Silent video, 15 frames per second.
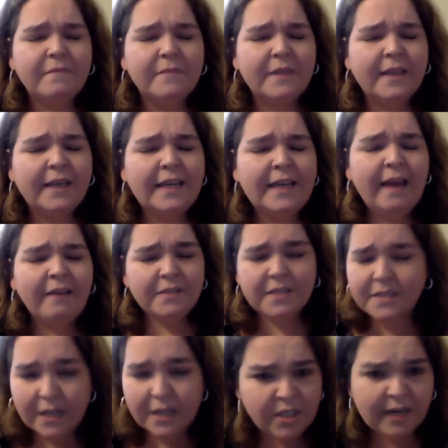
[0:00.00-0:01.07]
It can have
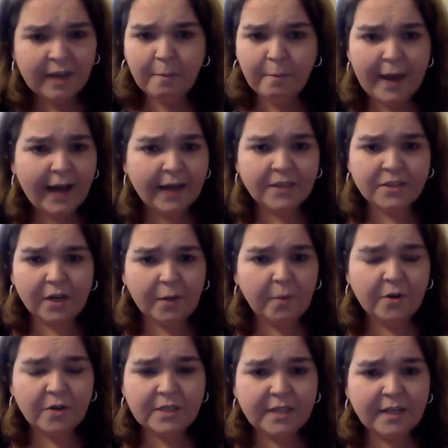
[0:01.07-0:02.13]
such an impact on a
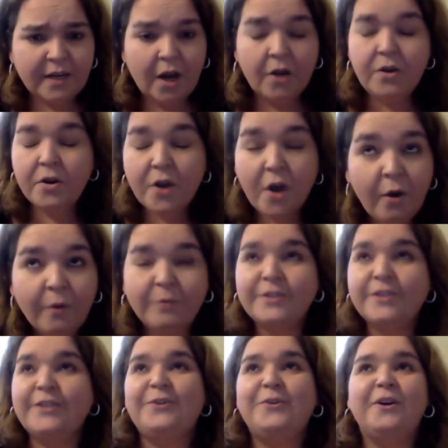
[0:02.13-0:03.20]
person. A
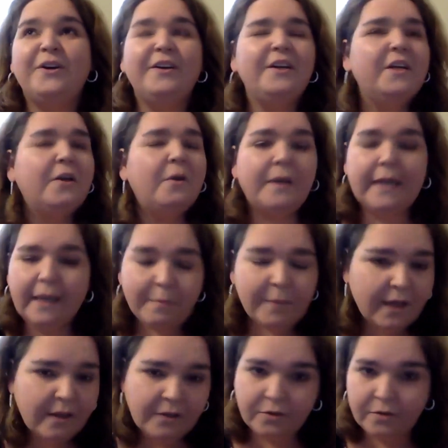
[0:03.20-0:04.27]
note, or an
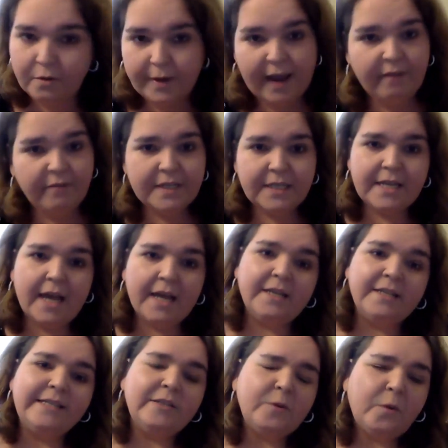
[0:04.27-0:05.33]
email you don't have to
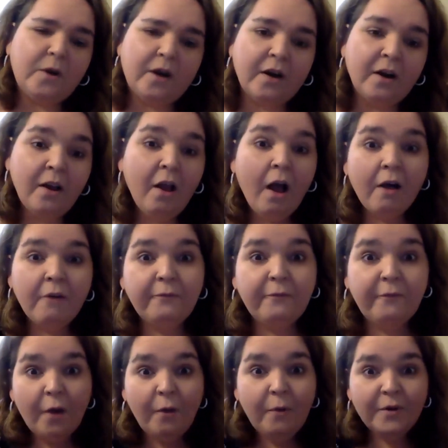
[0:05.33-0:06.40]
send, or a
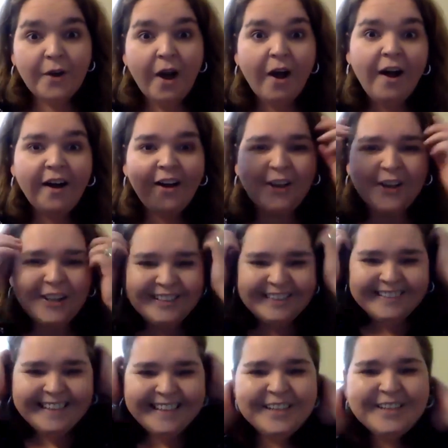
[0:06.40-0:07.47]
phone
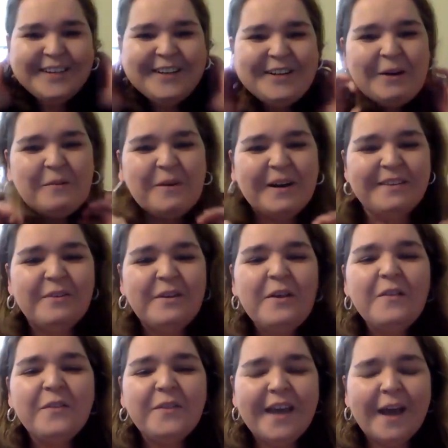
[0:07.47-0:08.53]
call. One of
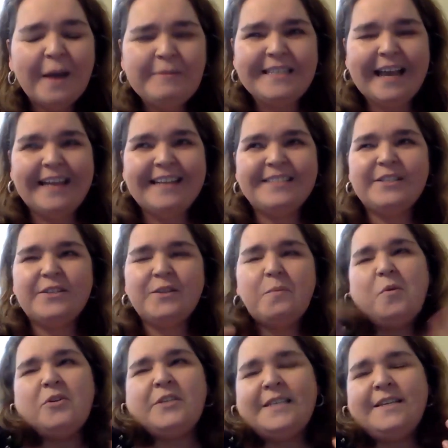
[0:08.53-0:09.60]
the upsides, the
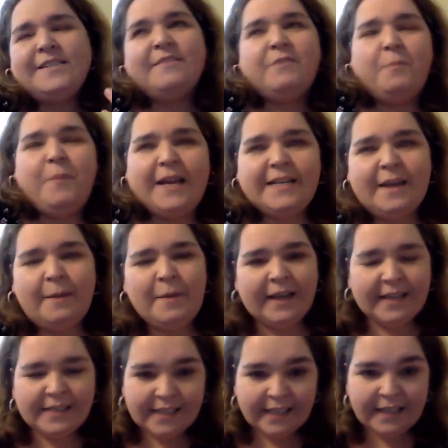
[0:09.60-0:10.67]
mercies of the
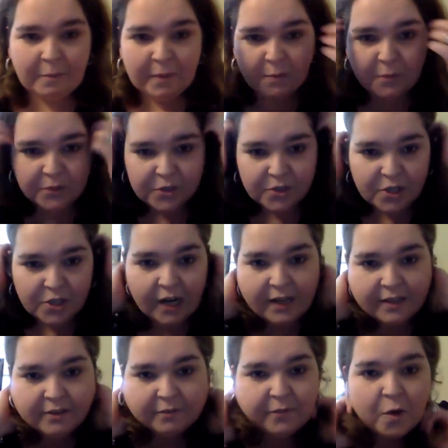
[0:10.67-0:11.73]
pandemic is I think people talk
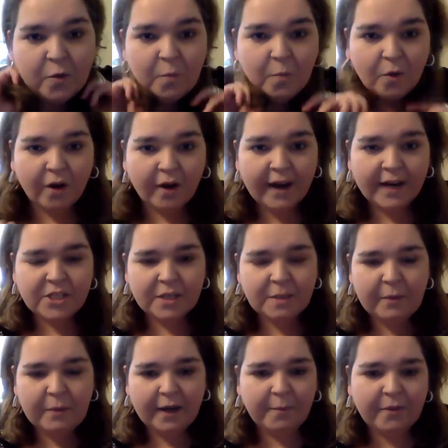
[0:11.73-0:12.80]
on the phone more, actually
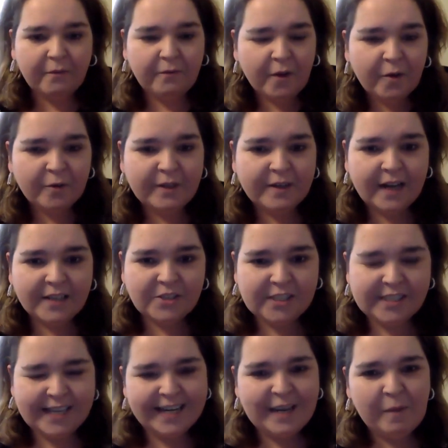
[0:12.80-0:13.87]
pick up the phone, not
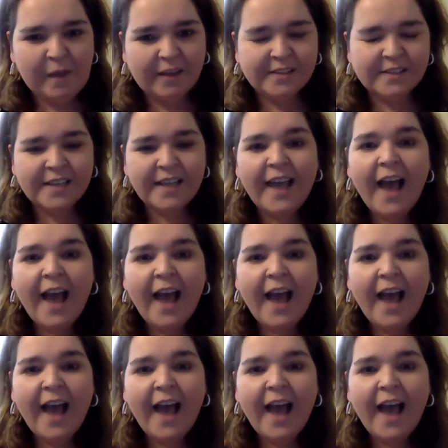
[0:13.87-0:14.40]
just send emails.